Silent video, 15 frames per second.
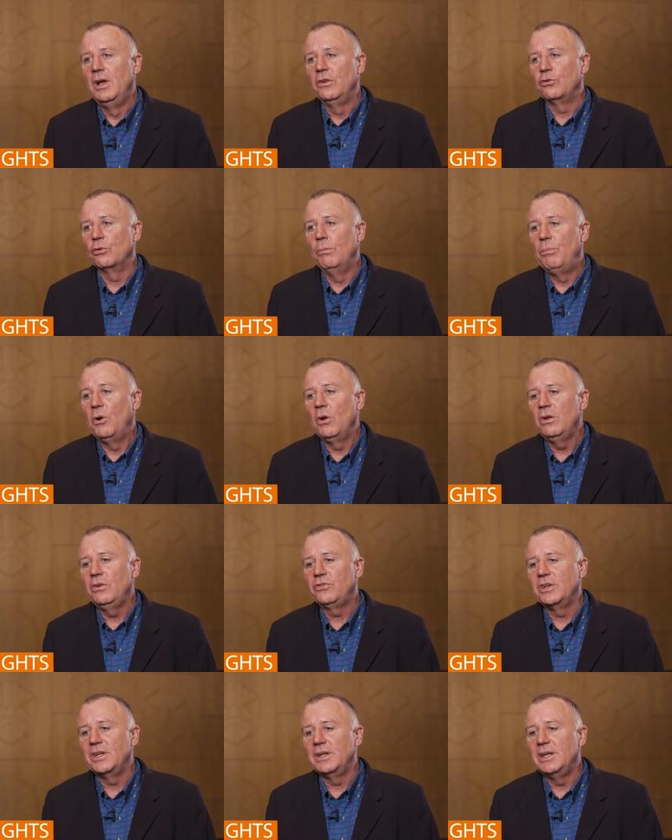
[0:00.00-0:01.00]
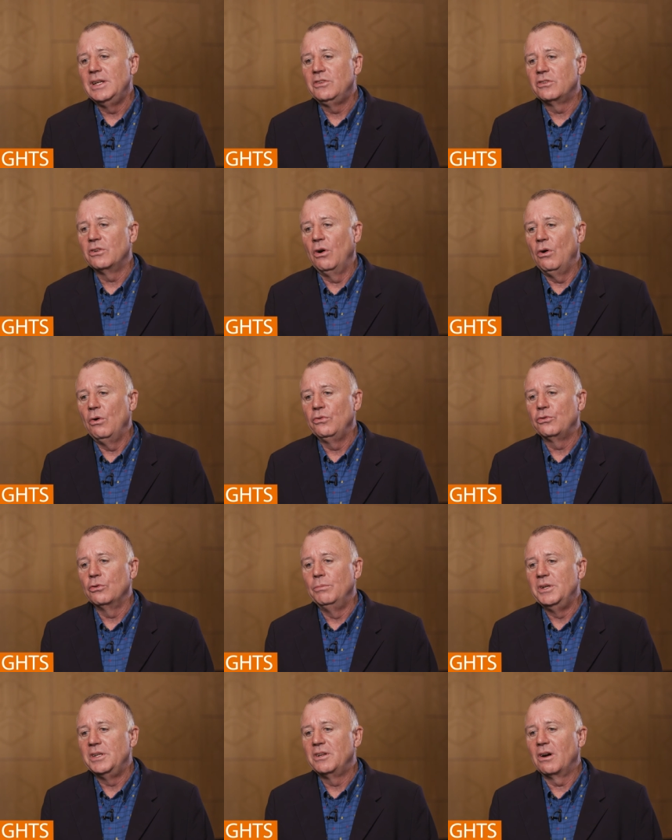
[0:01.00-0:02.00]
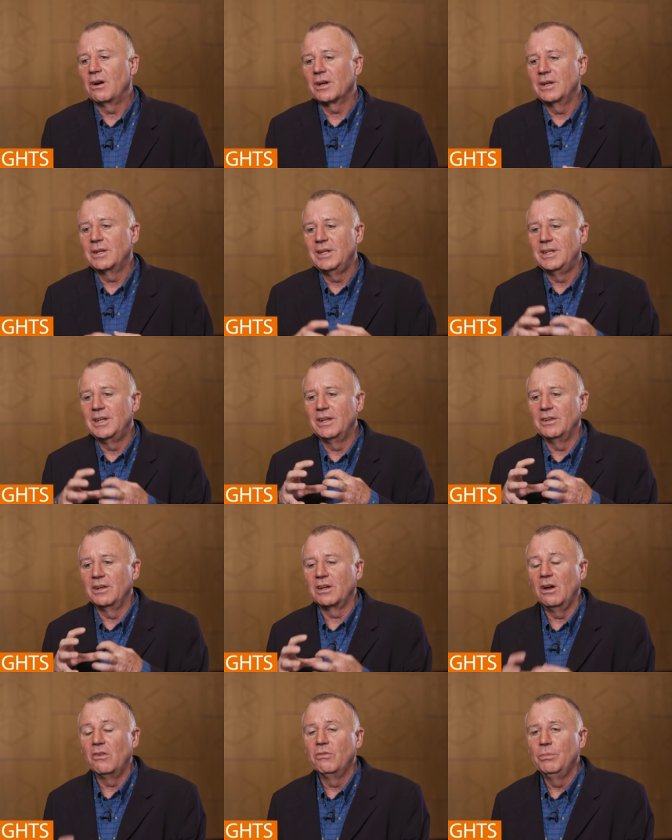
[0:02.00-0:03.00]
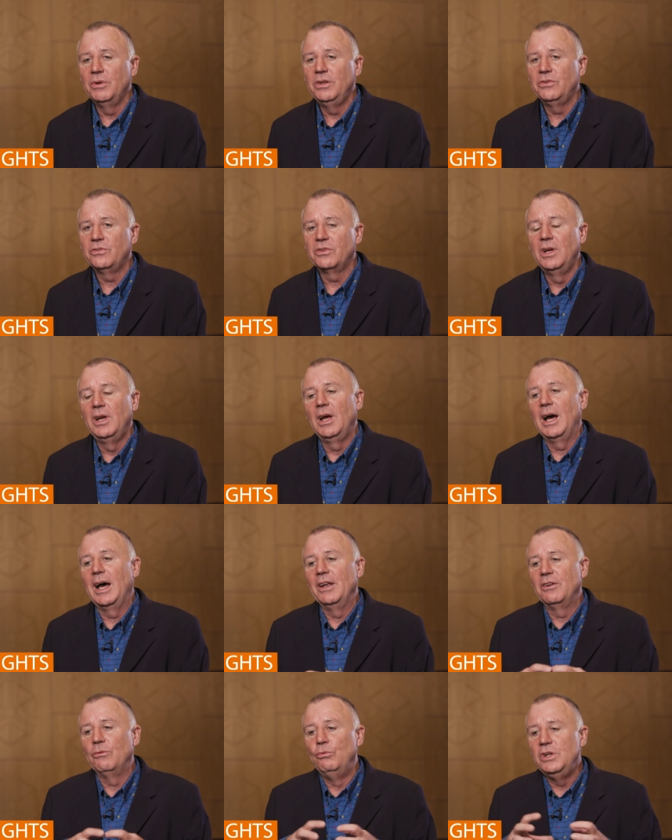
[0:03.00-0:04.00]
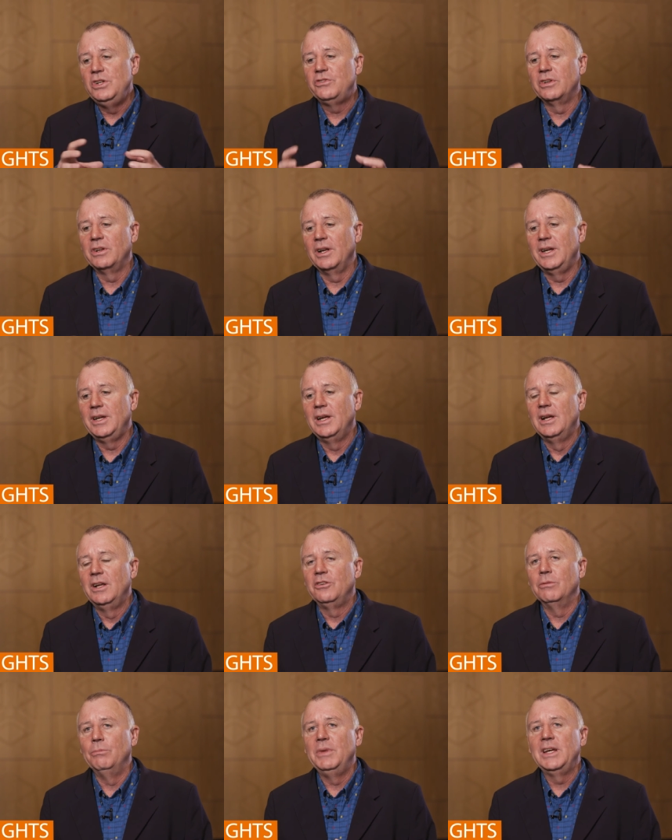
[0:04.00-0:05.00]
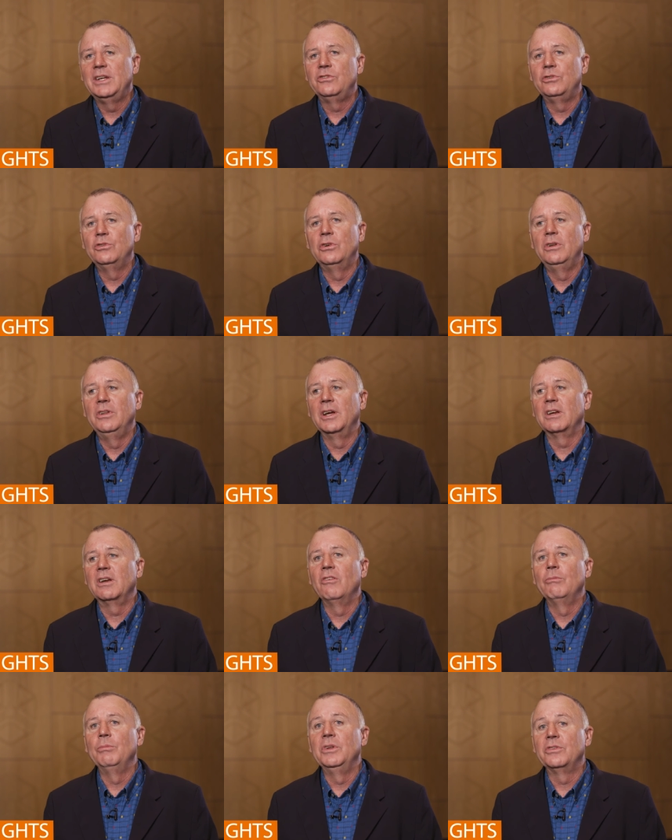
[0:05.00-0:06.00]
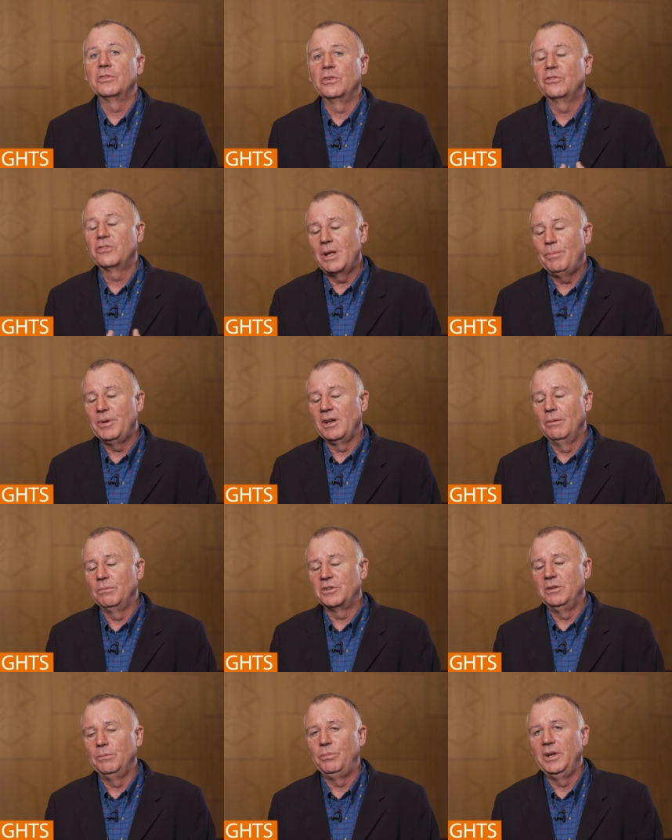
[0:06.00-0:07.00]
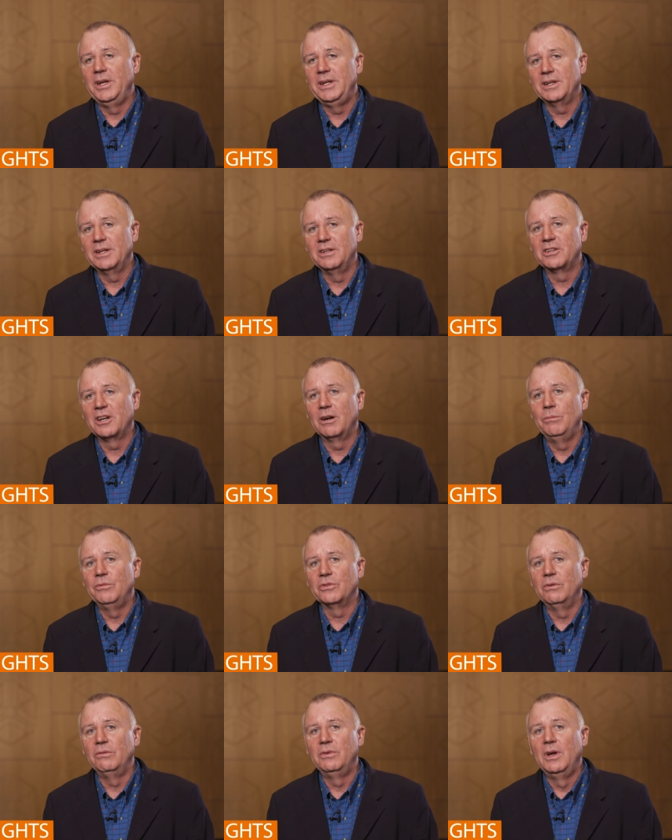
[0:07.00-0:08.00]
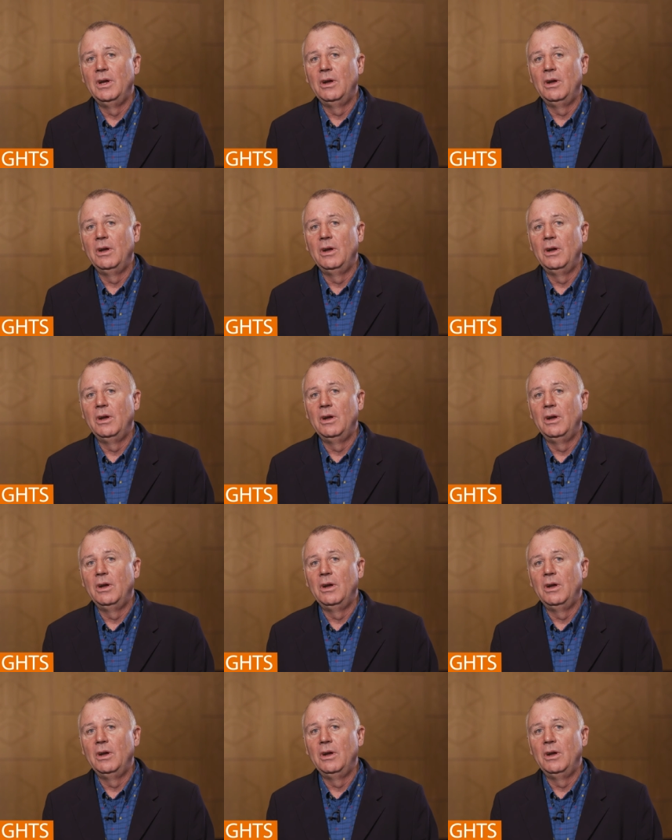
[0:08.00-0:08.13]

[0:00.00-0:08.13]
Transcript: So policy needs to also be targeted at the governments and regionally to make sure that governments are stepping up to the plate in terms of